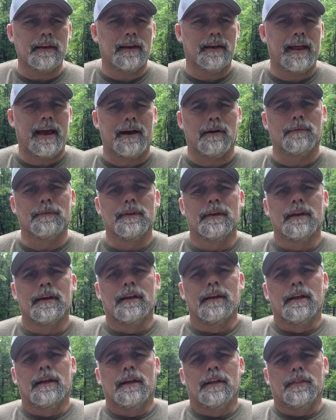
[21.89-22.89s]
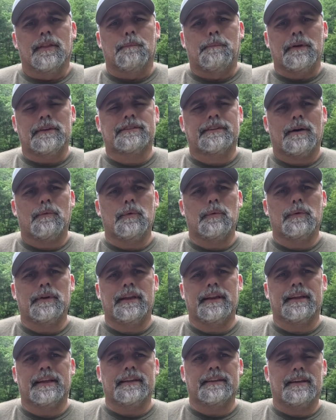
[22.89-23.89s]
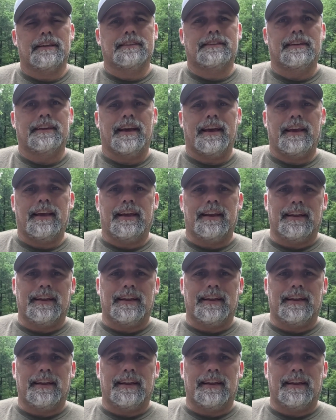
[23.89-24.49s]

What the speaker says: Now, the piece that we would need to get done today,